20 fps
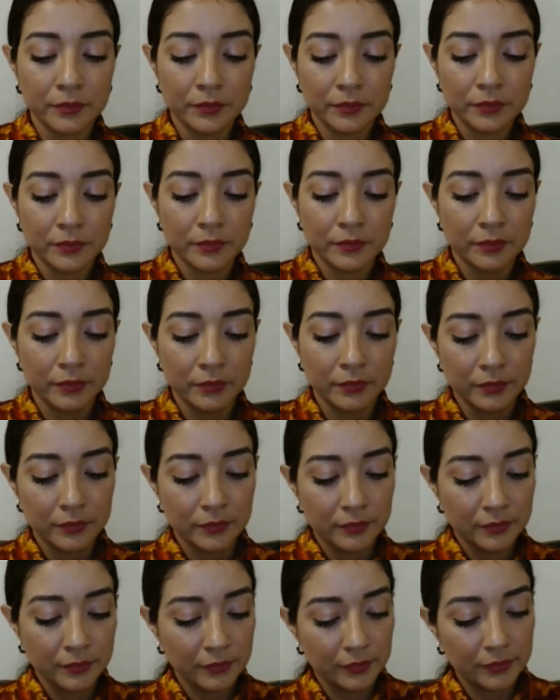
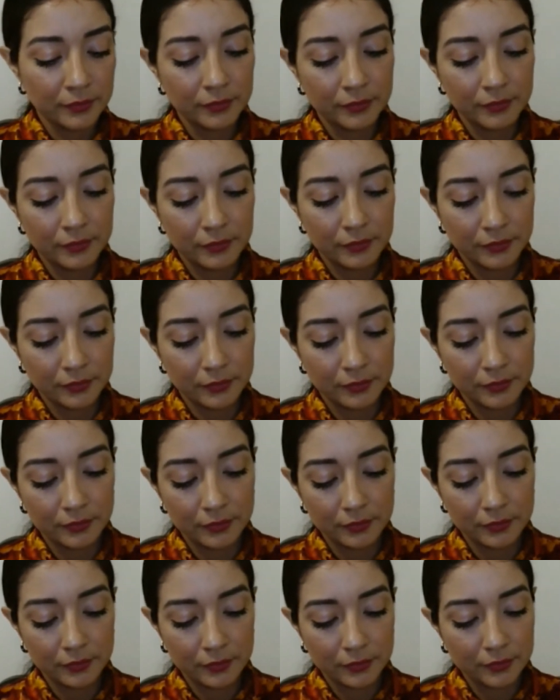
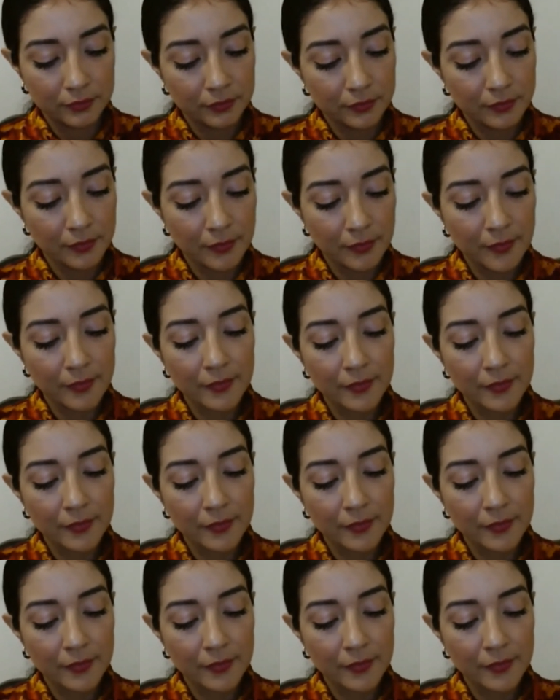(silence)